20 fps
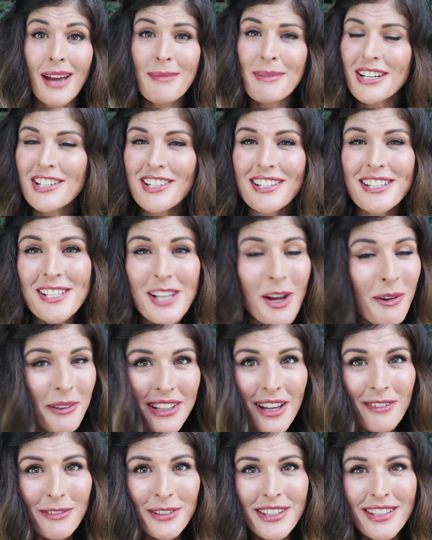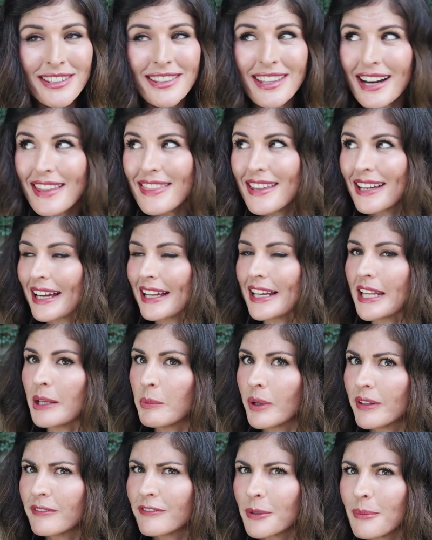I'm actually so in love with it that I think I need
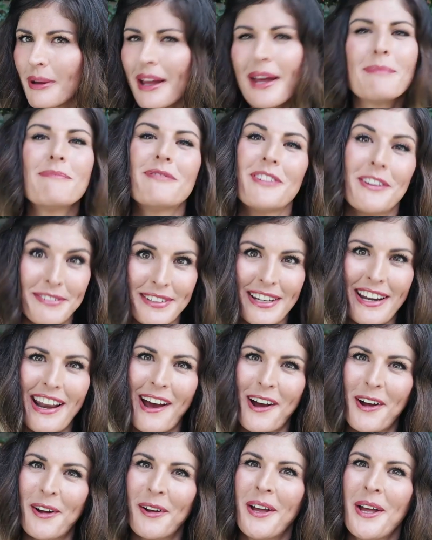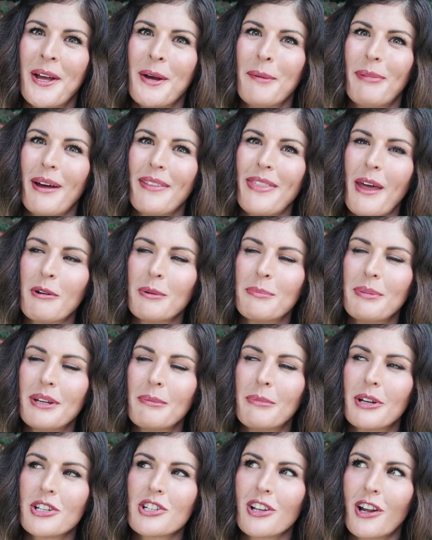one for my M fifty now, but that would be
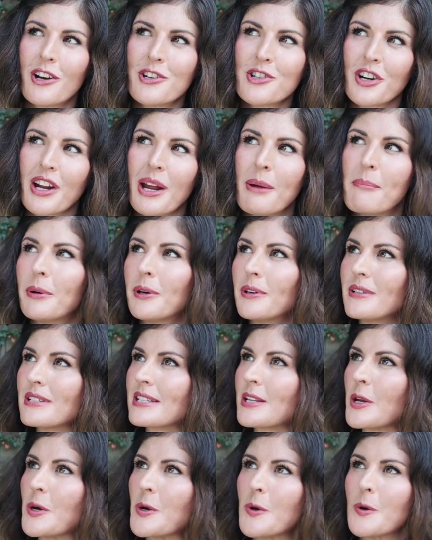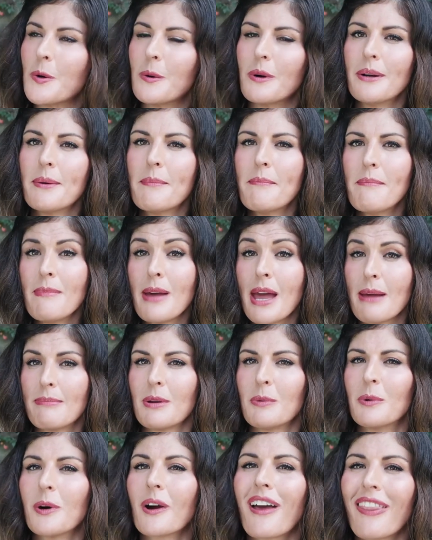a much larger gimbal, so
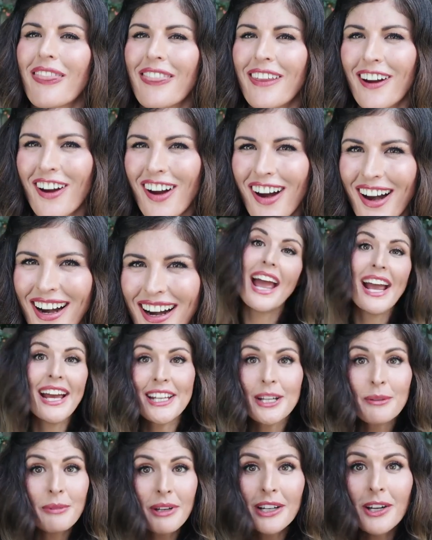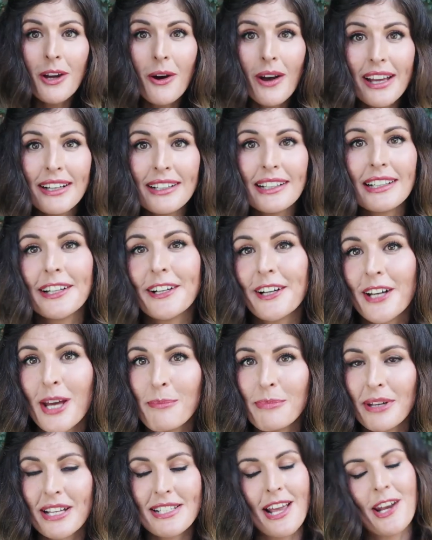maybe we'll get there. And I'm gonna go ahead and clear it
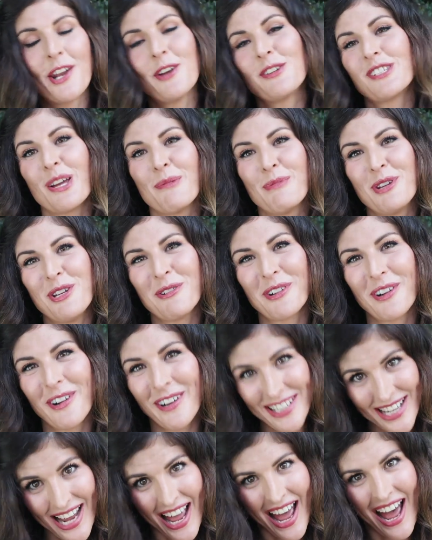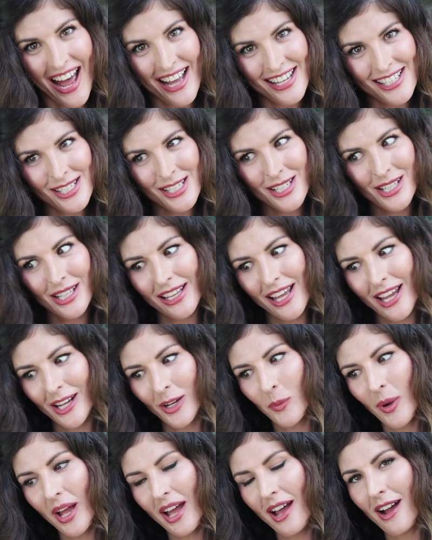up because I know some of you are going to ask,
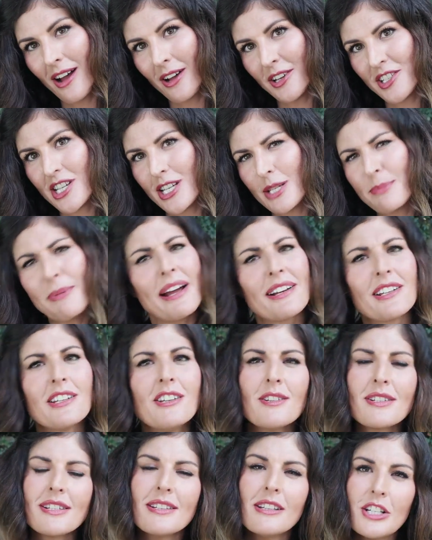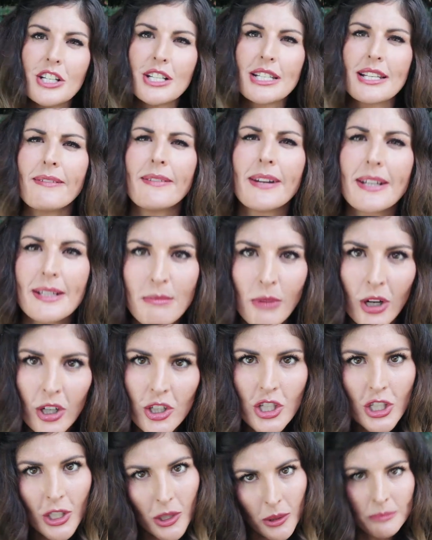like, wow, she's back to using the G seven X Mark
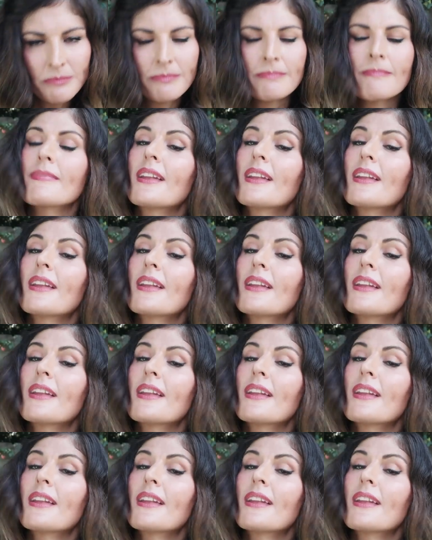two?